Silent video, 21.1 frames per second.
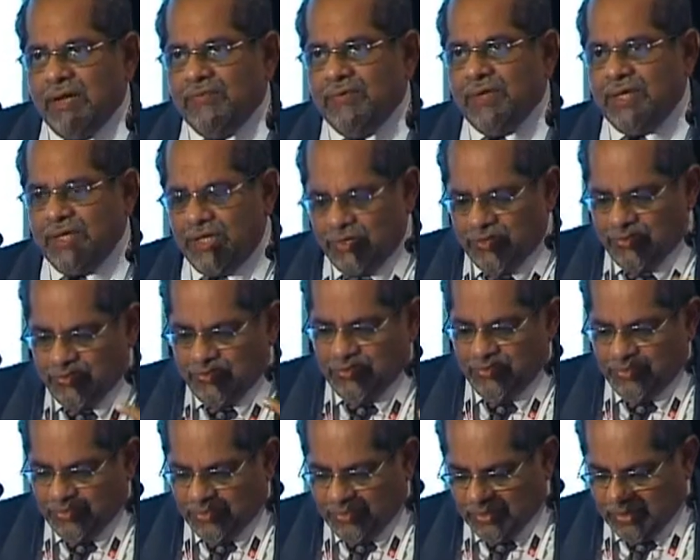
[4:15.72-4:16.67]
We need
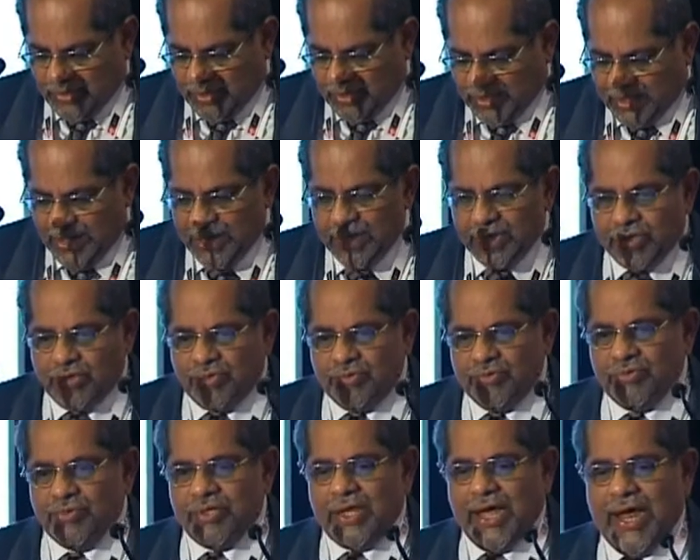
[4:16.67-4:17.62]
to think
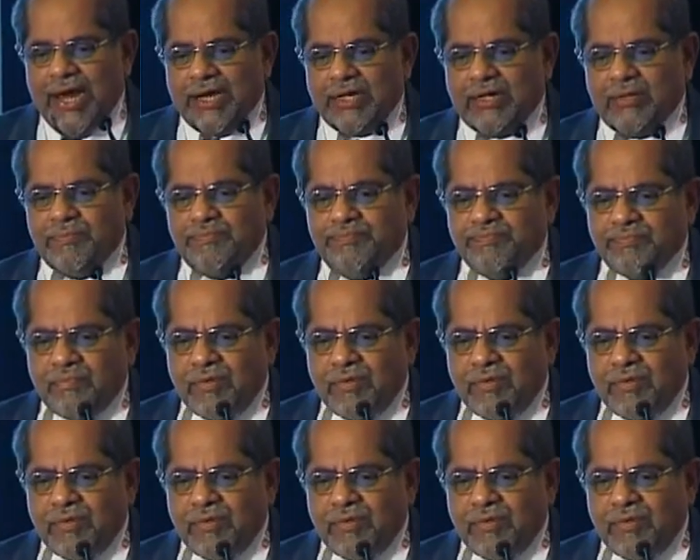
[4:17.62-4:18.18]
through that.